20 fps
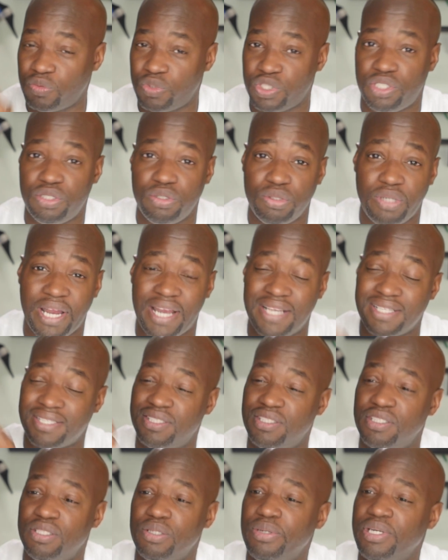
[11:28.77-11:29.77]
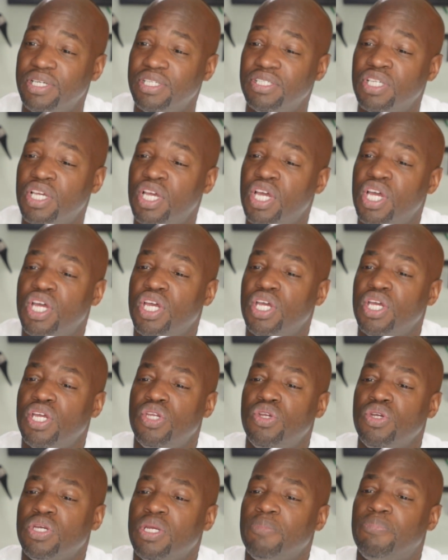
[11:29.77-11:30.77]
What you guys can do is
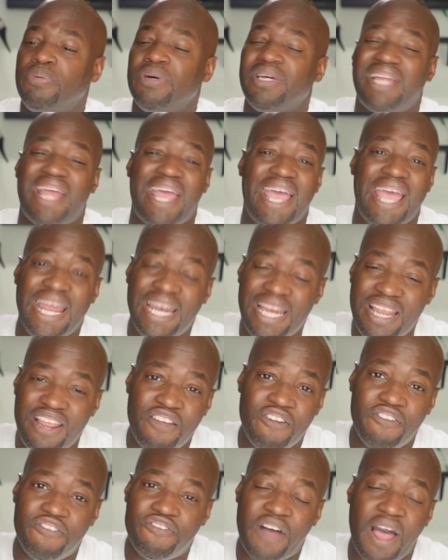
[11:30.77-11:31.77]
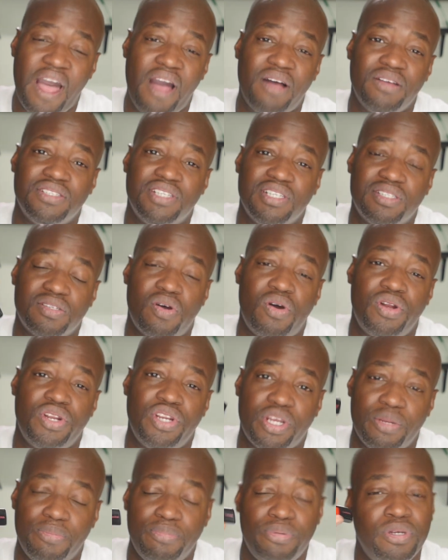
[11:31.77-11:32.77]
you can put any files that's on
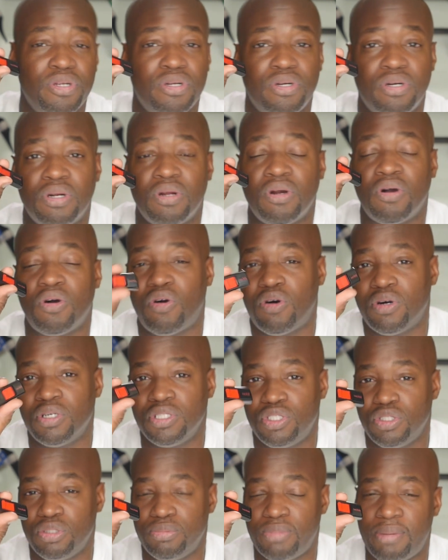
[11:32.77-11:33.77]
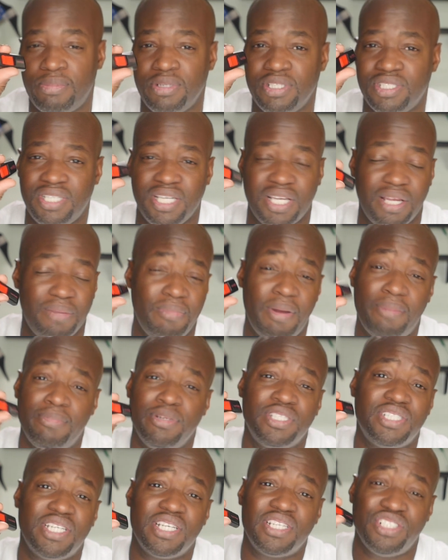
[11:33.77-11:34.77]
your computer onto a memory stick. A memory
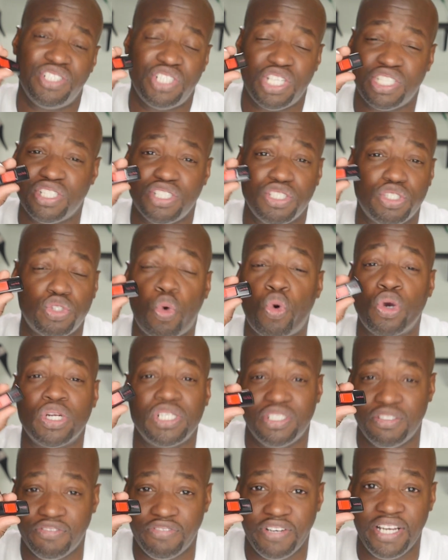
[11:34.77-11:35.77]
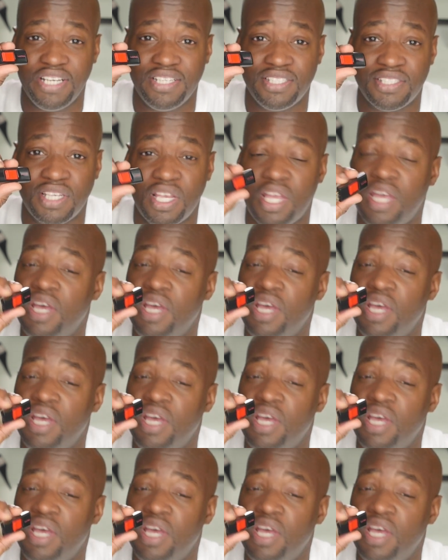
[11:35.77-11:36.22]
stick is just a storage device.